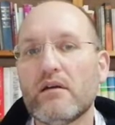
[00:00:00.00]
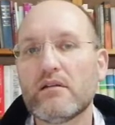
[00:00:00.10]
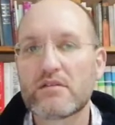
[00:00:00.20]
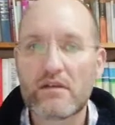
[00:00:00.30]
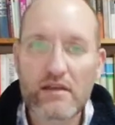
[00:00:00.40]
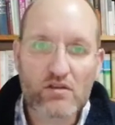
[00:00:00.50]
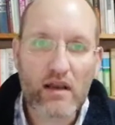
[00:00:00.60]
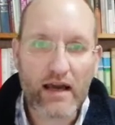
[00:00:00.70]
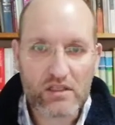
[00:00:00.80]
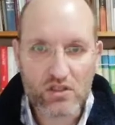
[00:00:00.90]
And so the
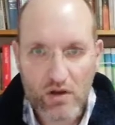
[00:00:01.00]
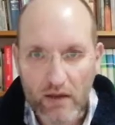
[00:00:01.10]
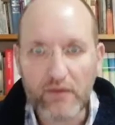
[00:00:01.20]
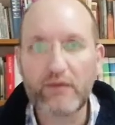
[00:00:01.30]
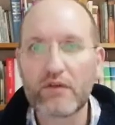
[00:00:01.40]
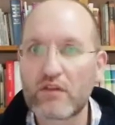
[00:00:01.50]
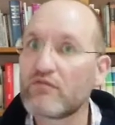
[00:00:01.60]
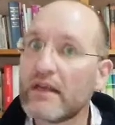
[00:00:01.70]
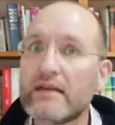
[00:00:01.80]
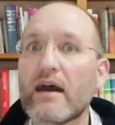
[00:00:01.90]
Israelites travel for
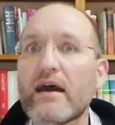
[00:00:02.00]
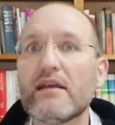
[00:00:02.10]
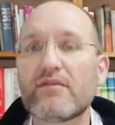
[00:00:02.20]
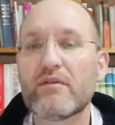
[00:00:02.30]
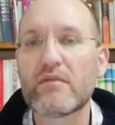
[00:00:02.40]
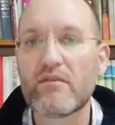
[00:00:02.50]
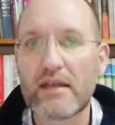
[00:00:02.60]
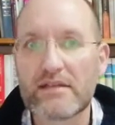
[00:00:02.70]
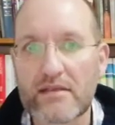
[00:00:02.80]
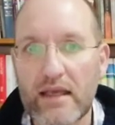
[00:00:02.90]
three days from the
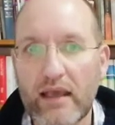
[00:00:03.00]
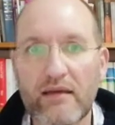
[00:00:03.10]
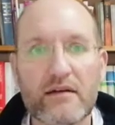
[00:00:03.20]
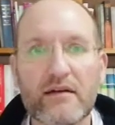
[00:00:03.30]
Red Sea